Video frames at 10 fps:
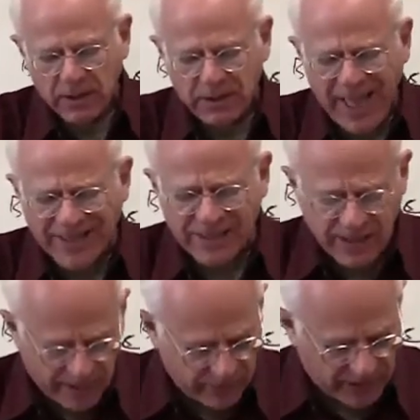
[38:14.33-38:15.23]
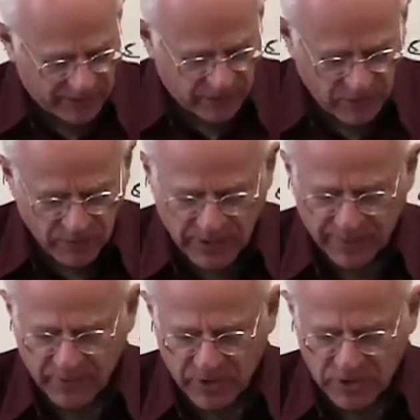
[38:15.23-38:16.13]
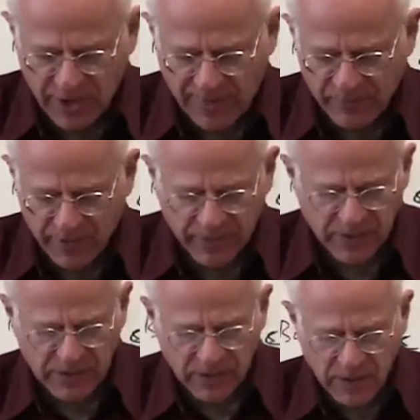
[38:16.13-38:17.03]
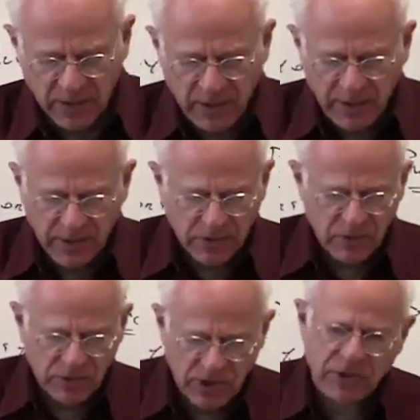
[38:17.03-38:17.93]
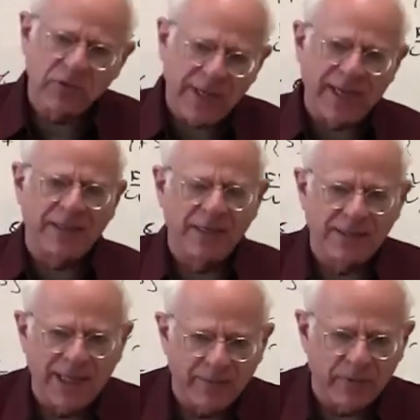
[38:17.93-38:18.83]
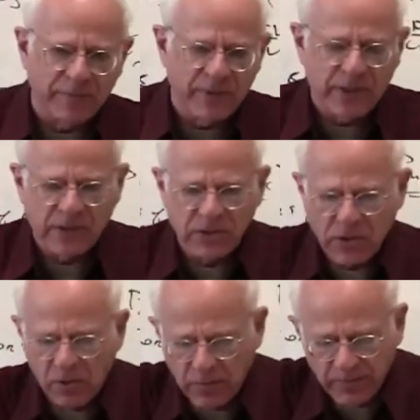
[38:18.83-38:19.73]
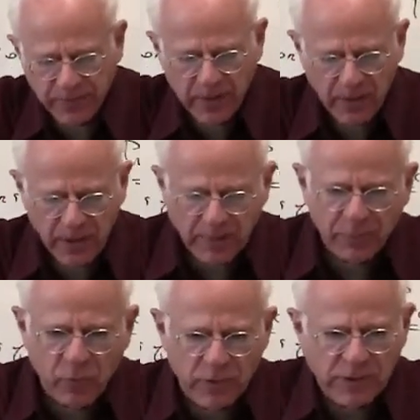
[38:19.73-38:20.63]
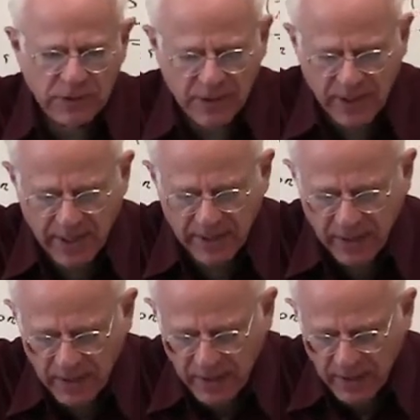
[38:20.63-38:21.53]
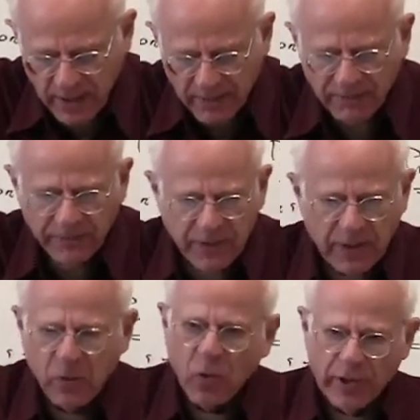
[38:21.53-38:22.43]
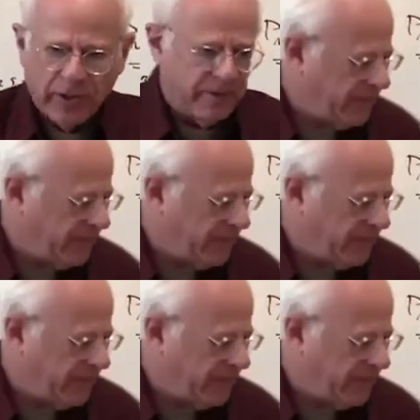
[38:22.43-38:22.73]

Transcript: The last thing I would like to do, and then I'm going to stop on this, is to just to take the example, because it's so important today, of oil,